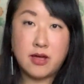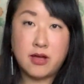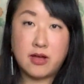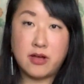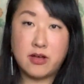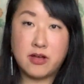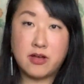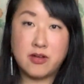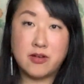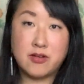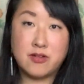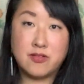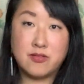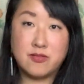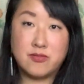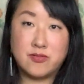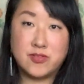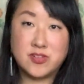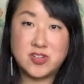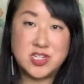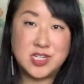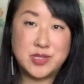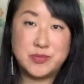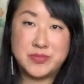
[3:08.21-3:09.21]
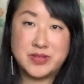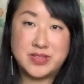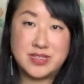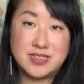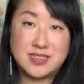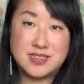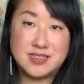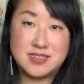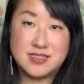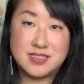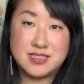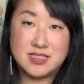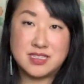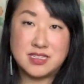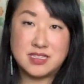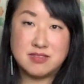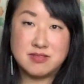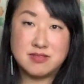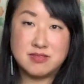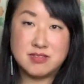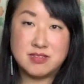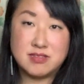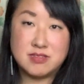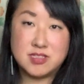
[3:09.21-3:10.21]
of Qimen's
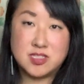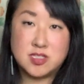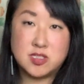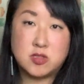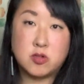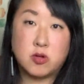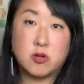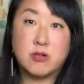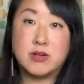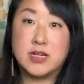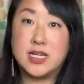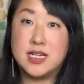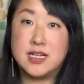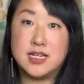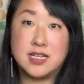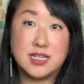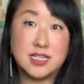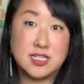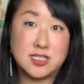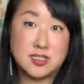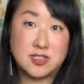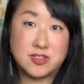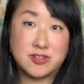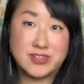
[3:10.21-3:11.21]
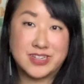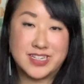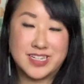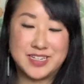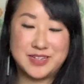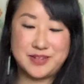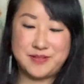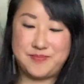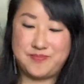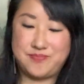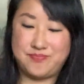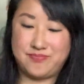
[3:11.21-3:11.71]
storied history.